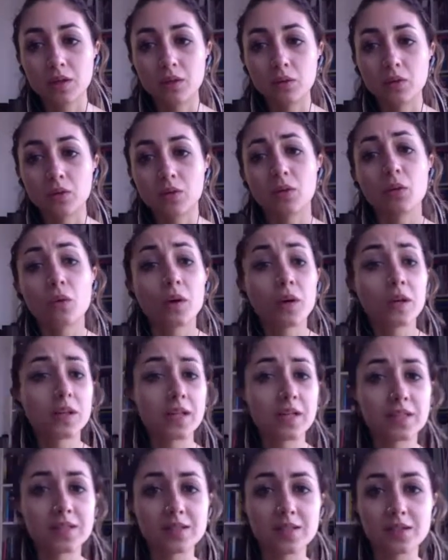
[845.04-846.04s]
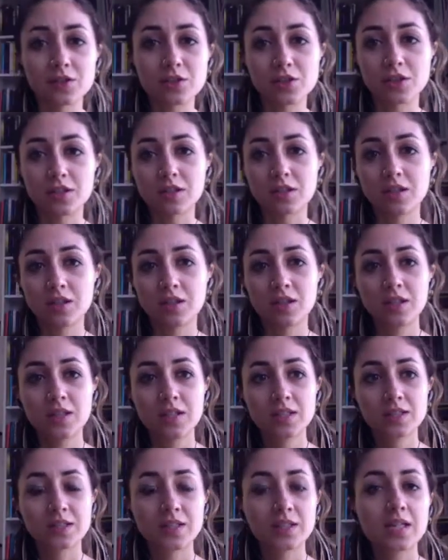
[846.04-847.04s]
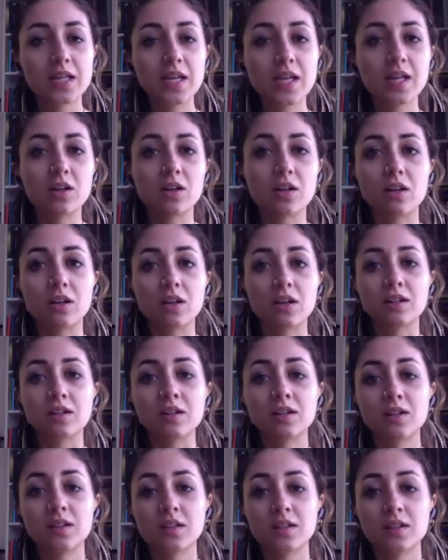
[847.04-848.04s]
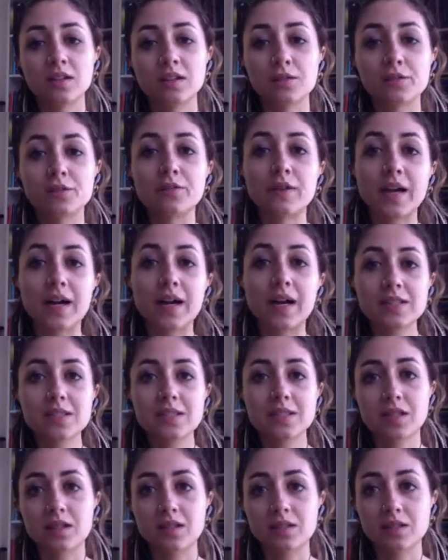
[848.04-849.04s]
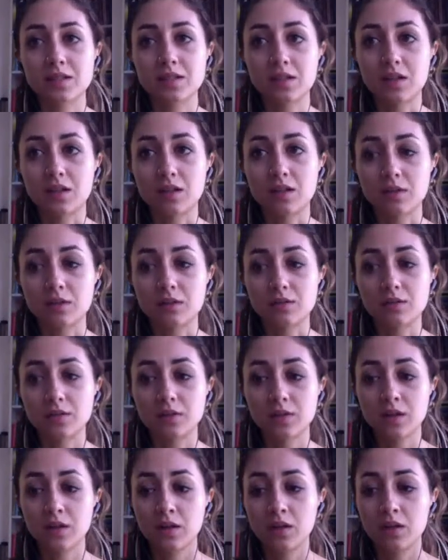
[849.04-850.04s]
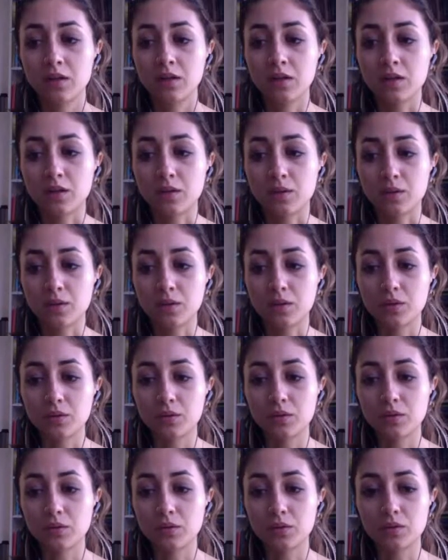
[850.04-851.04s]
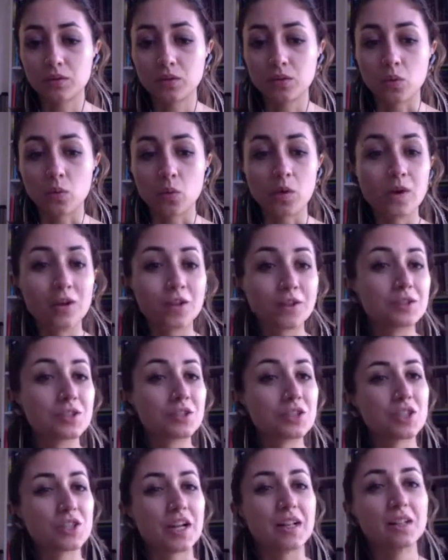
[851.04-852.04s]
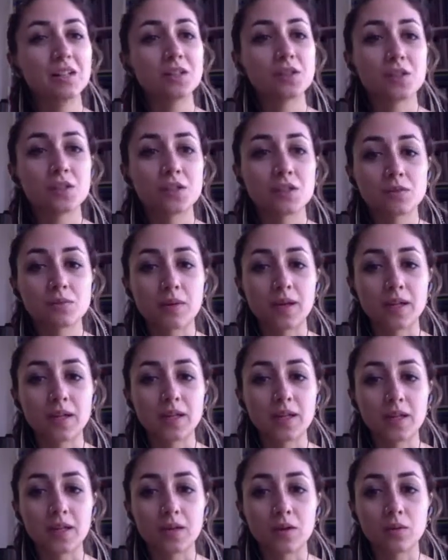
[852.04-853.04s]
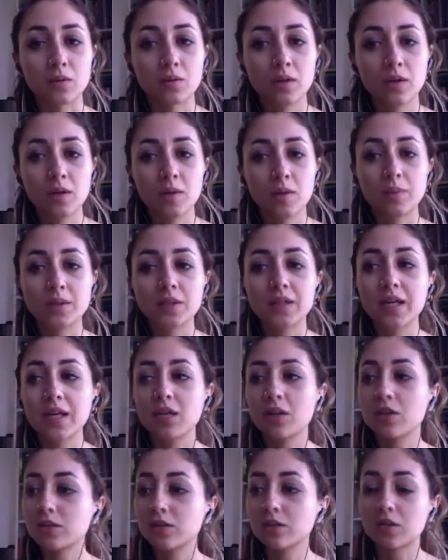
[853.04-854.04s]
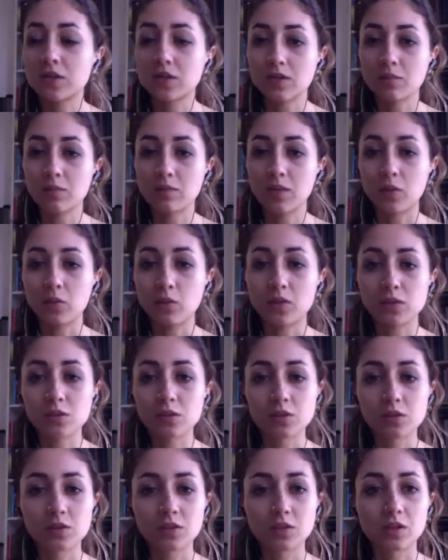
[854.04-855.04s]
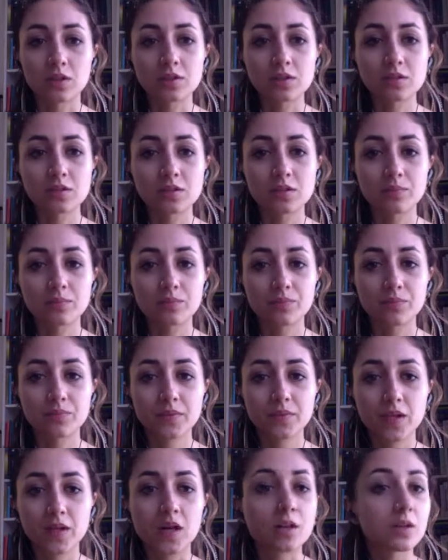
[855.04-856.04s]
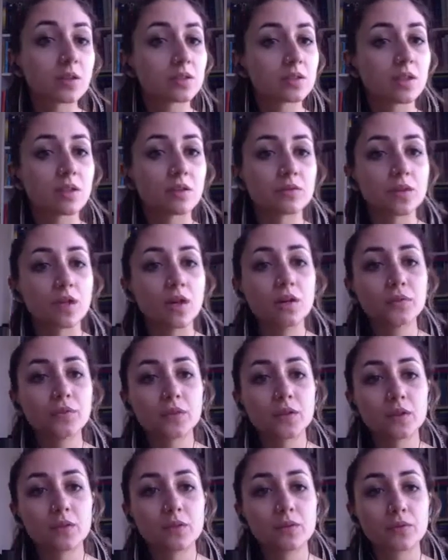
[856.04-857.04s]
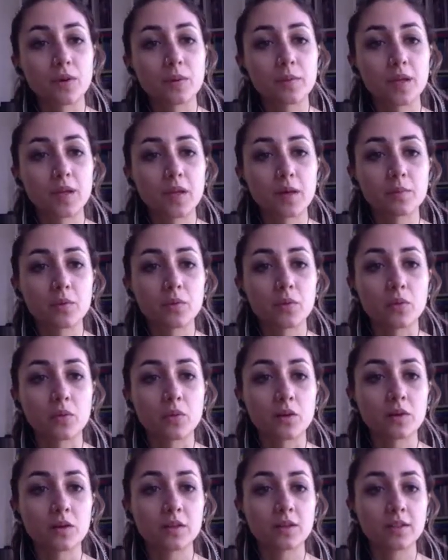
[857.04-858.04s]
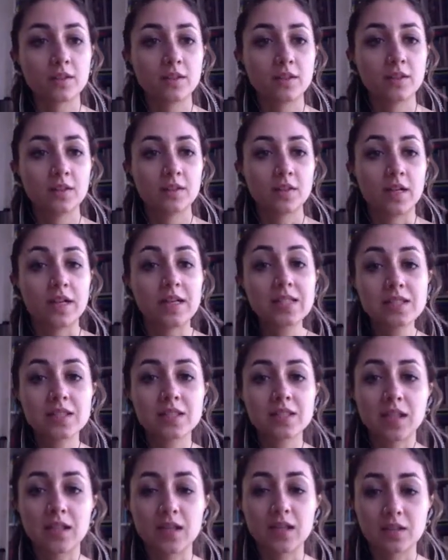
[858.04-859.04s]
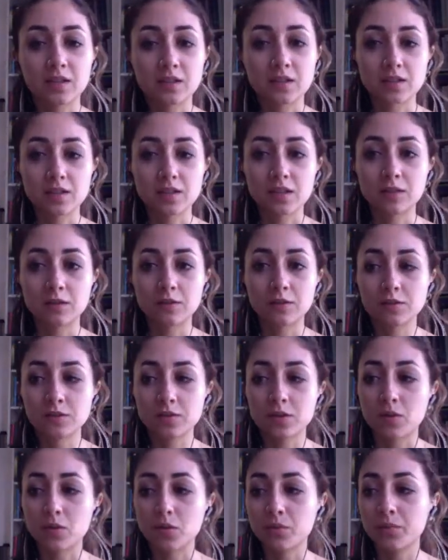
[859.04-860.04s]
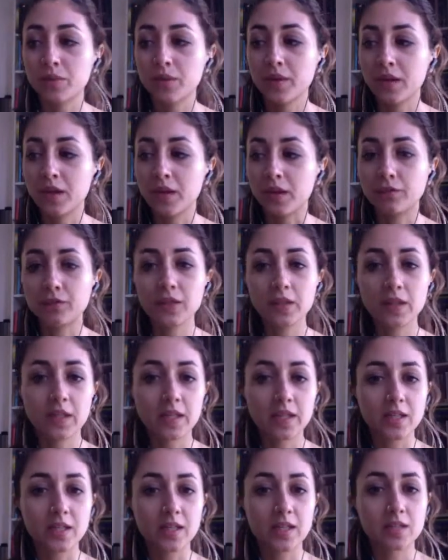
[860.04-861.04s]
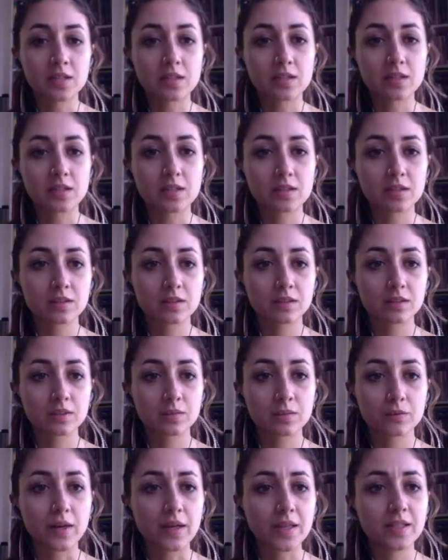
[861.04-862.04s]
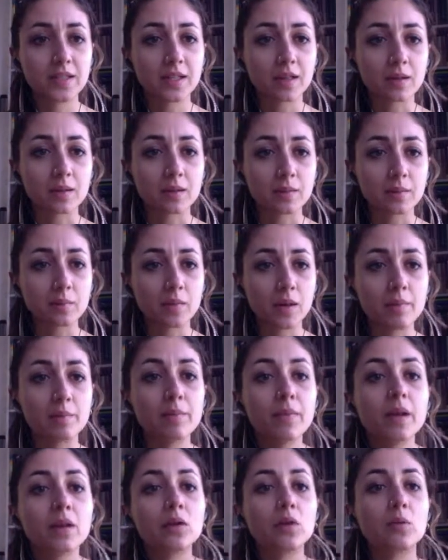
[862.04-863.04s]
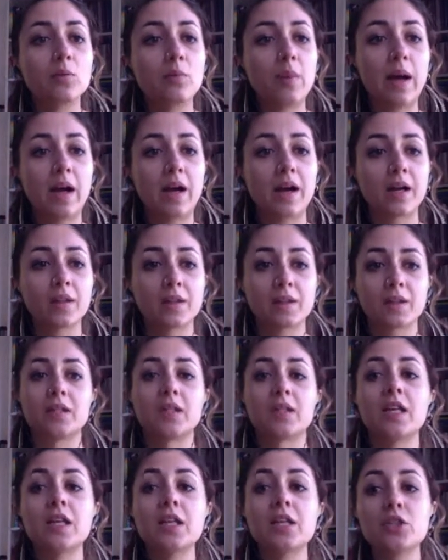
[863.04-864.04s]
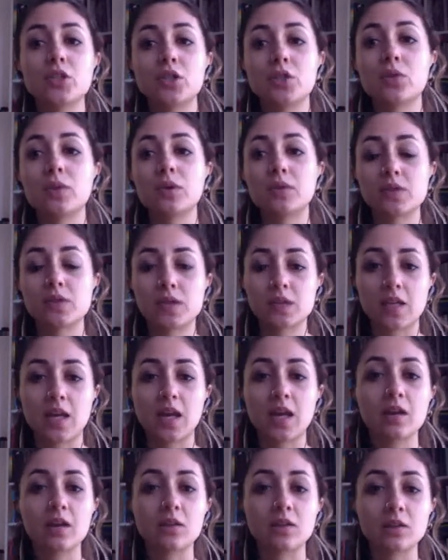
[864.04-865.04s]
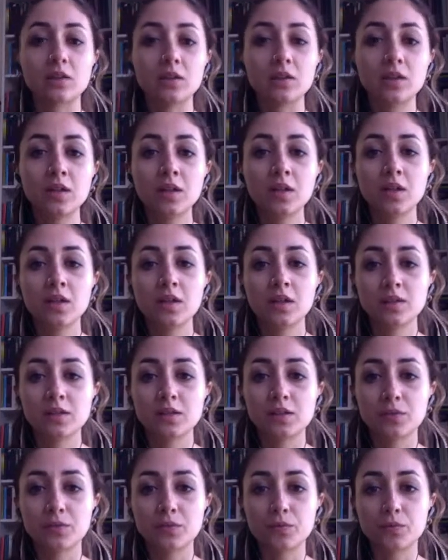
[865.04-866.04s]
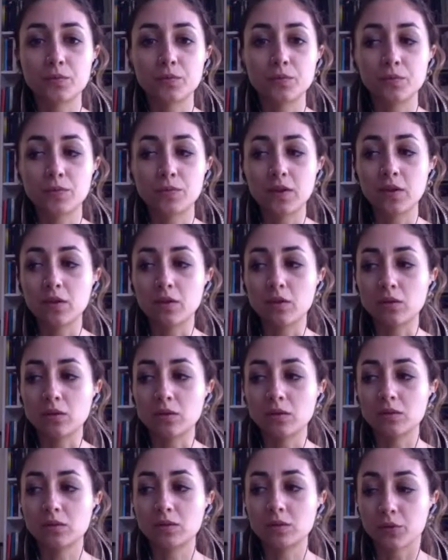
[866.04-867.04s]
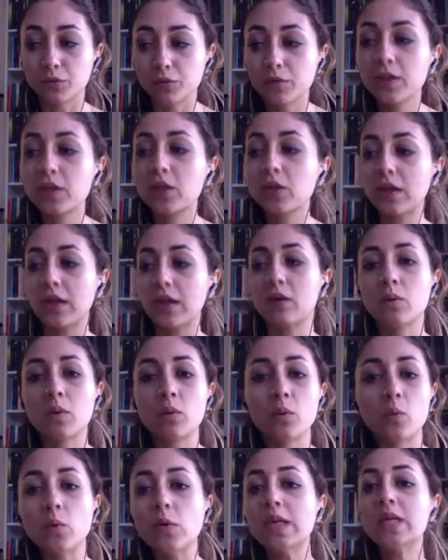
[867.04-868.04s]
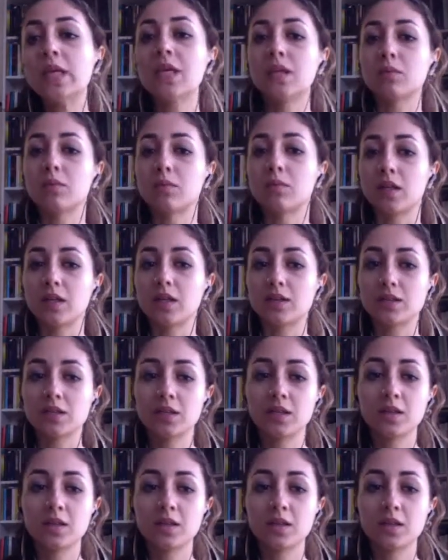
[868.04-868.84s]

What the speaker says: or organization to take on the vastness of the world's challenges right now. But that also doesn't mean we should just cut ourselves off from them or isolate ourselves. So I feel like it is this finding a middle path and an issue of scale to figure out what we can meet